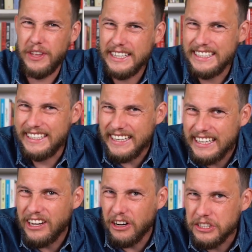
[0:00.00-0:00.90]
that did
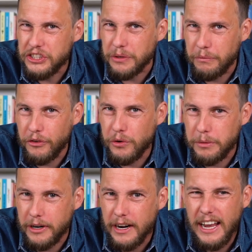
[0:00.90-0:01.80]
cause some
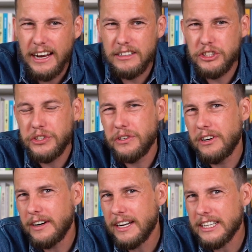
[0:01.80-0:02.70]
rumor, and
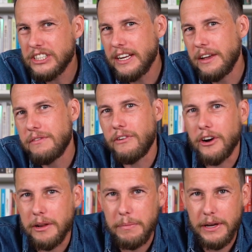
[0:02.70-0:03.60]
Tudor actually
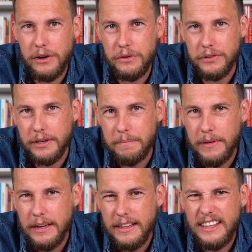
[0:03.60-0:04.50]
invited me over.
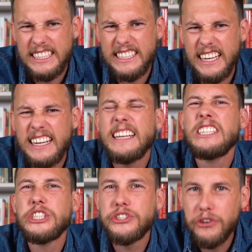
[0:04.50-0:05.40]
They said,
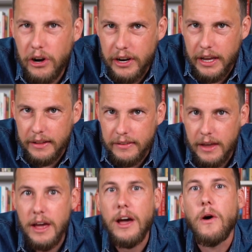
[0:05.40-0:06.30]
try it,
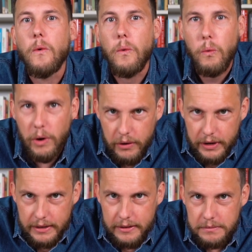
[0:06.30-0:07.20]
wear
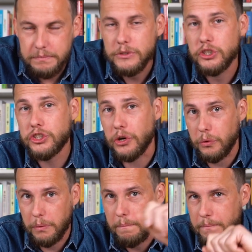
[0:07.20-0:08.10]
it.
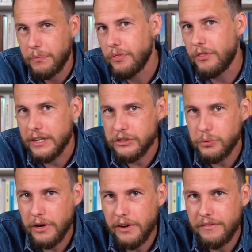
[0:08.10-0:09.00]
So that's
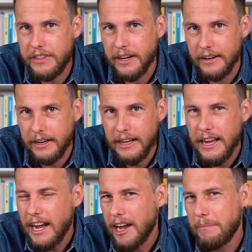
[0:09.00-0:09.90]
what I've done.
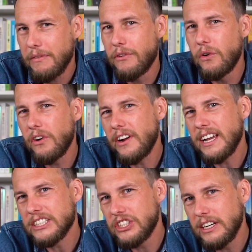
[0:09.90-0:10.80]
And before I
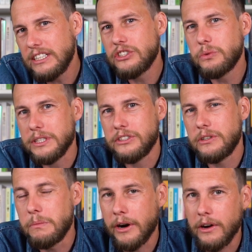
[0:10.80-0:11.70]
actually switch to
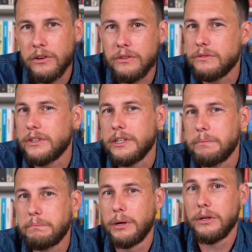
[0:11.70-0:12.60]
my own very
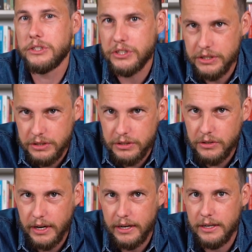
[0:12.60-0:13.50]

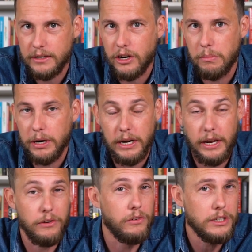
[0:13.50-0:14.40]
personal and completely
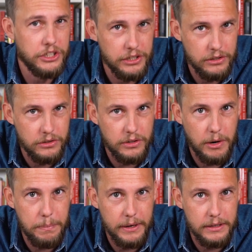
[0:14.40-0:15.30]
irrational
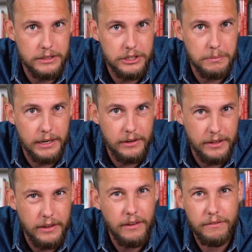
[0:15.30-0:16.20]
opinions about
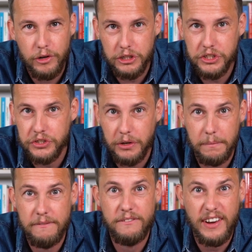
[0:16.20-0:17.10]
it, first
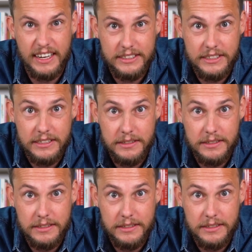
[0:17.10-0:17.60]
some facts.